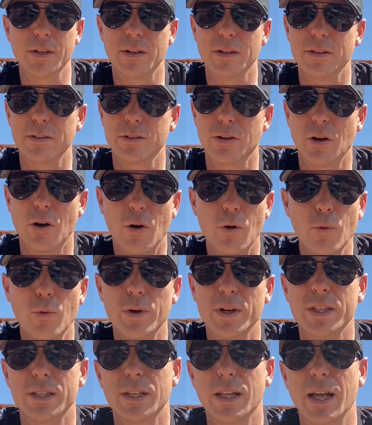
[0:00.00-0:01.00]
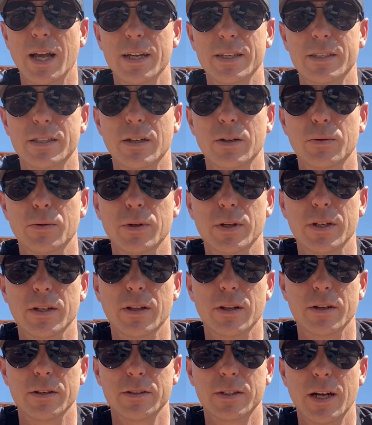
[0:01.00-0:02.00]
has always lasted a really
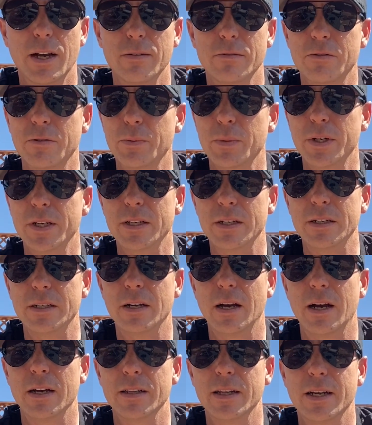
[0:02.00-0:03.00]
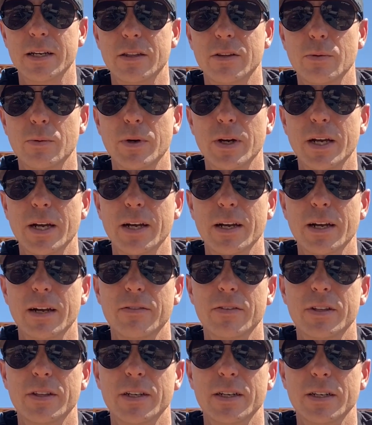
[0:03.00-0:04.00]
long time for me. I like the way
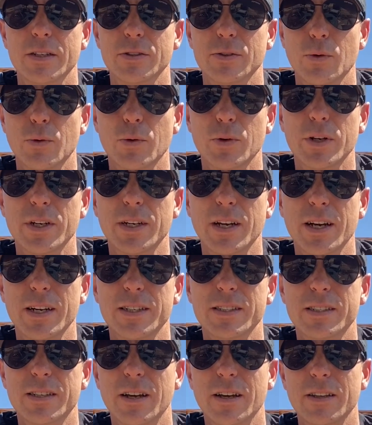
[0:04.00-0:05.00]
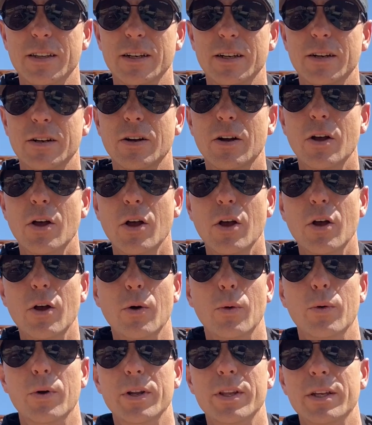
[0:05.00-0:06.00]
everything is organized on there.
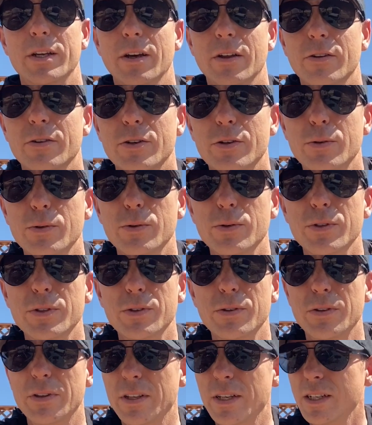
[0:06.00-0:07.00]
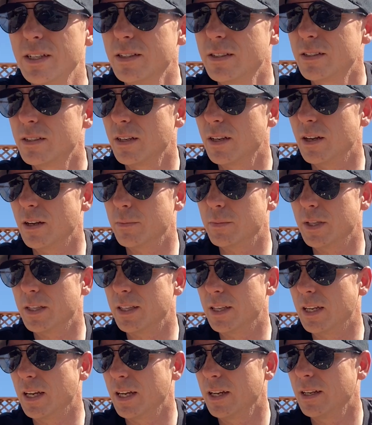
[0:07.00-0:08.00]
One of the other cool new things that
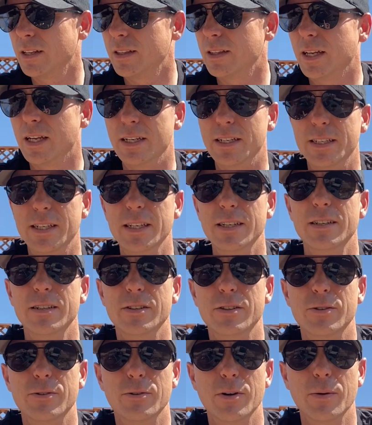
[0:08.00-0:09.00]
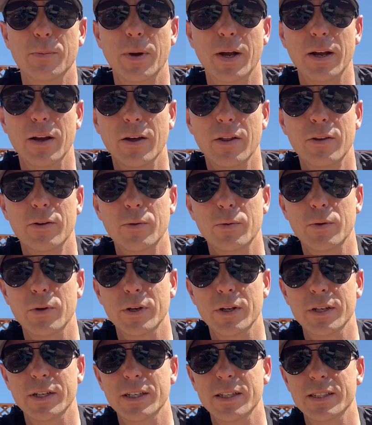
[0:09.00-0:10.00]
they didn't do on my other
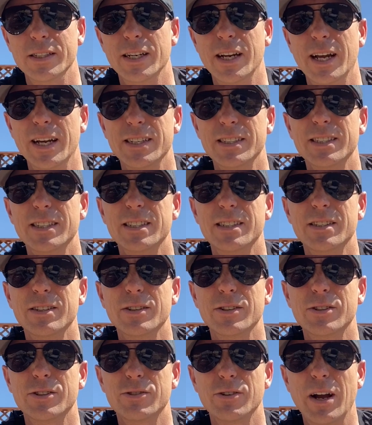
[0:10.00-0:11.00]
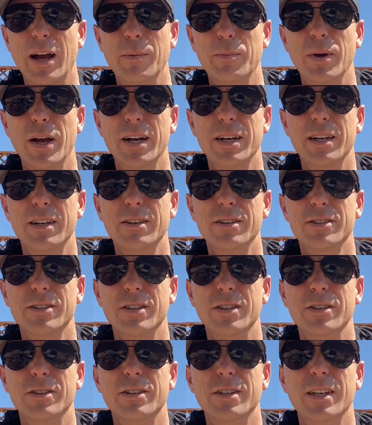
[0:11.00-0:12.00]
one is it has this little strap back here so
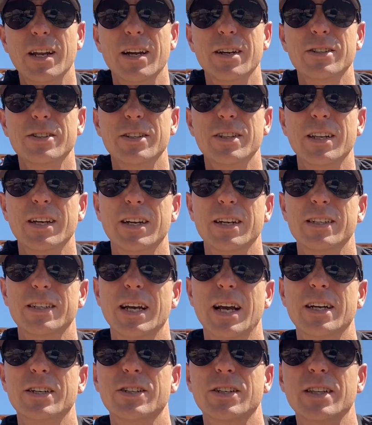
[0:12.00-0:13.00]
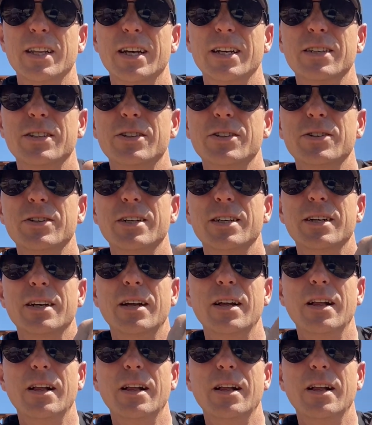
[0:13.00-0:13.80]
that you can actually like attach a light to it.